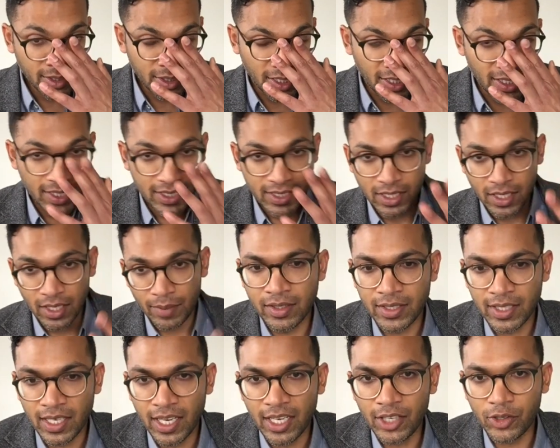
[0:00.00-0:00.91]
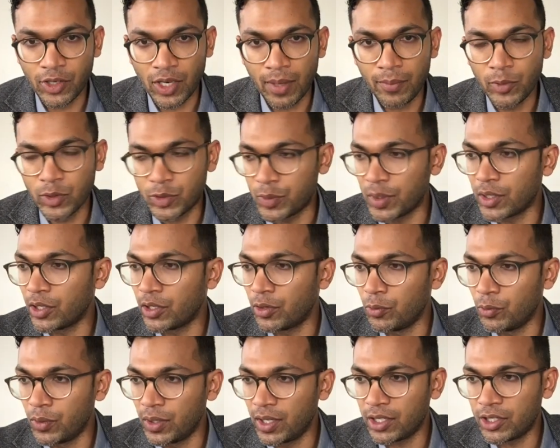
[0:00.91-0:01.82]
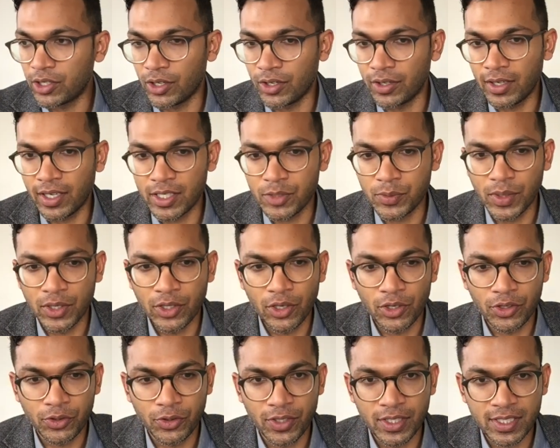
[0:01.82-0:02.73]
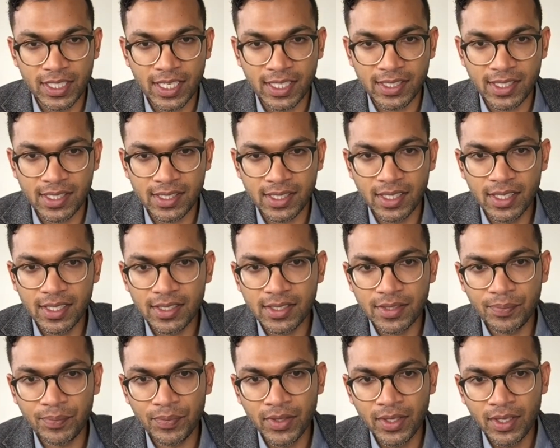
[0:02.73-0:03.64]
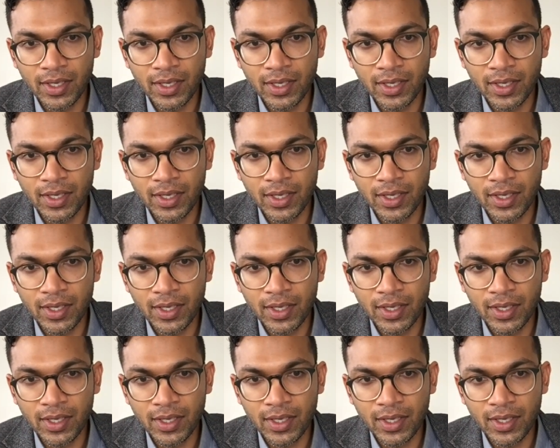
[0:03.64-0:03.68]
So here's a diagram which we're going to work on as we go through this exercise.